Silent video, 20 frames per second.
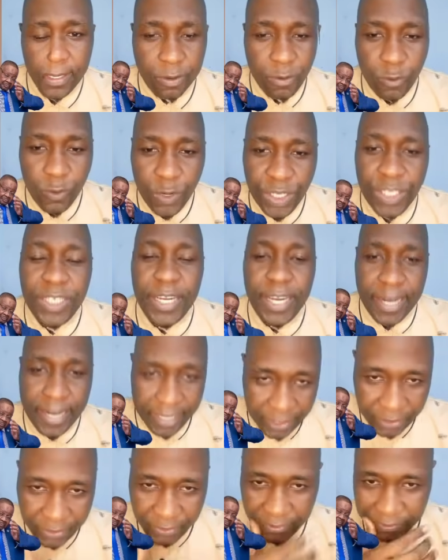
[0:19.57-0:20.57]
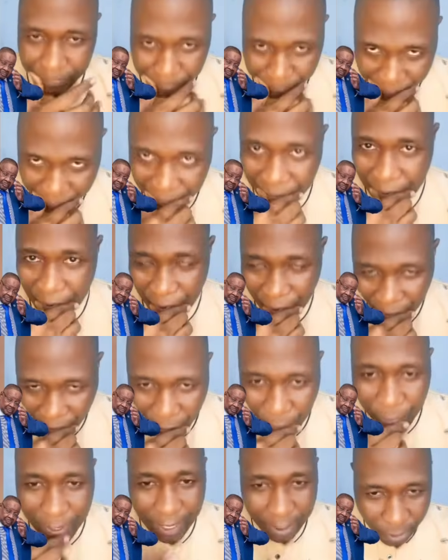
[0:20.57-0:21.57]
Which direction
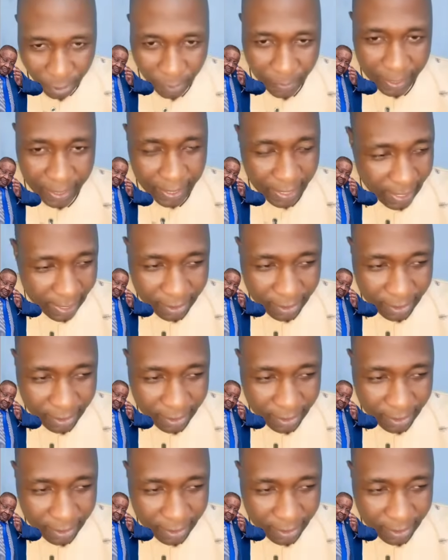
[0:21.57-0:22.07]
we are going.